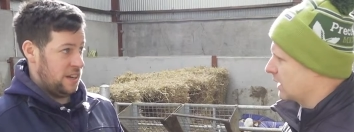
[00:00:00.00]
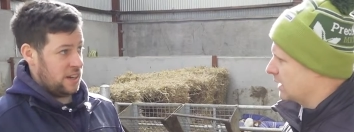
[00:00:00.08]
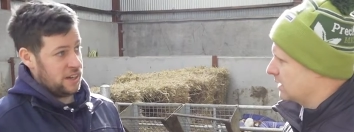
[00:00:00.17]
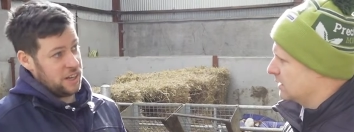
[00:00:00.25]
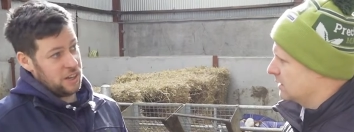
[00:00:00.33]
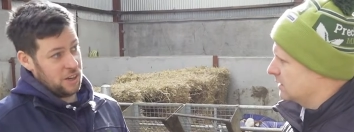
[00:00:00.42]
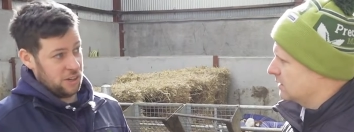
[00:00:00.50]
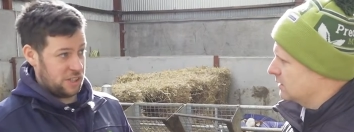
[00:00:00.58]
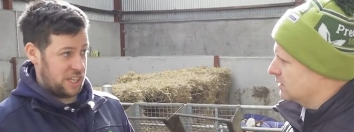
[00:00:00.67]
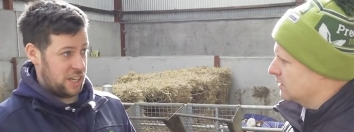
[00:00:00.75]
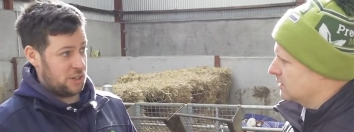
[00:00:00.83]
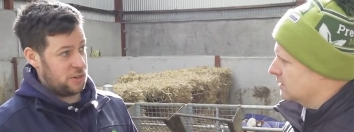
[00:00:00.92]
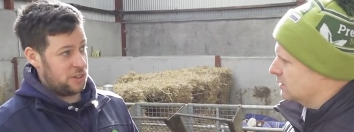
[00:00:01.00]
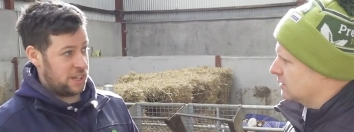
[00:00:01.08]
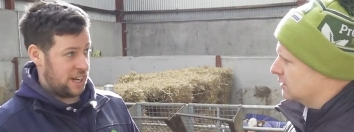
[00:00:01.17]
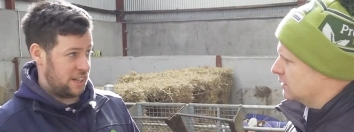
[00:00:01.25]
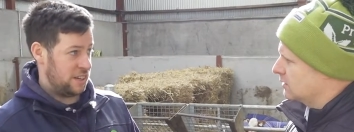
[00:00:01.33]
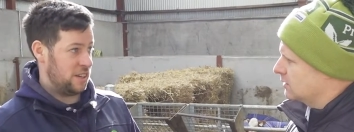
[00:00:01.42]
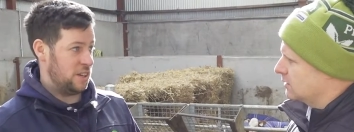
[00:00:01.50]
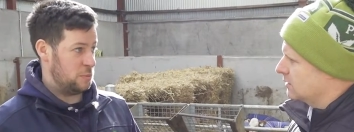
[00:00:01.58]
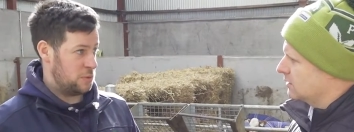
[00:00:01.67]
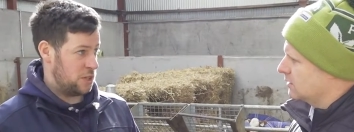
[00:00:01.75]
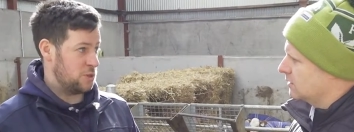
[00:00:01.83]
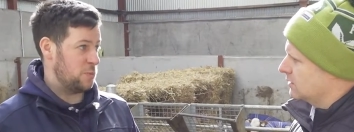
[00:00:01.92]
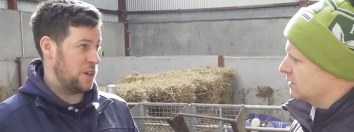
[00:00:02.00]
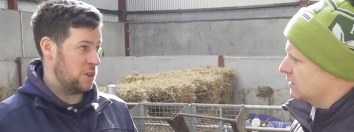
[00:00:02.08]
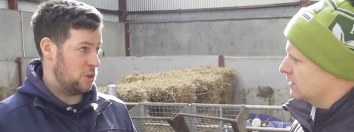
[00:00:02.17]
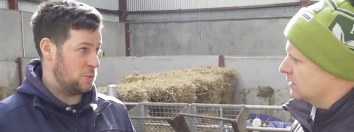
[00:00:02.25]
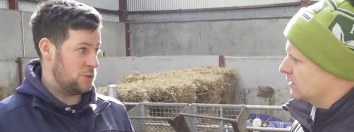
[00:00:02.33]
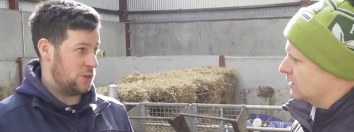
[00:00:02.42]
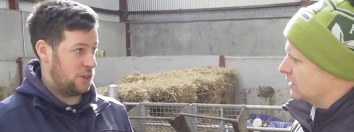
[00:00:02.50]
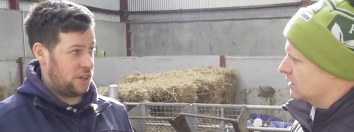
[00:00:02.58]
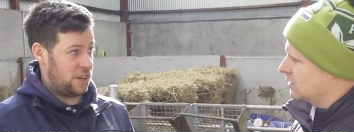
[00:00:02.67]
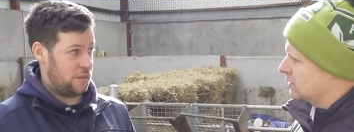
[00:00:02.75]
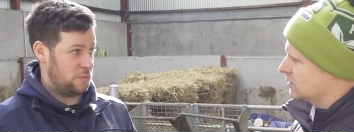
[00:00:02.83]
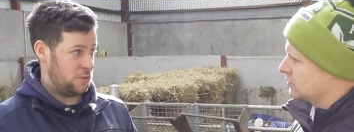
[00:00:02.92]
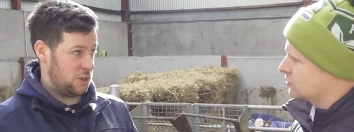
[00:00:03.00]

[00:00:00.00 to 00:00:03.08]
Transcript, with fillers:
Speaker 1: Okay. And then they're continuing getting the precision microbes through the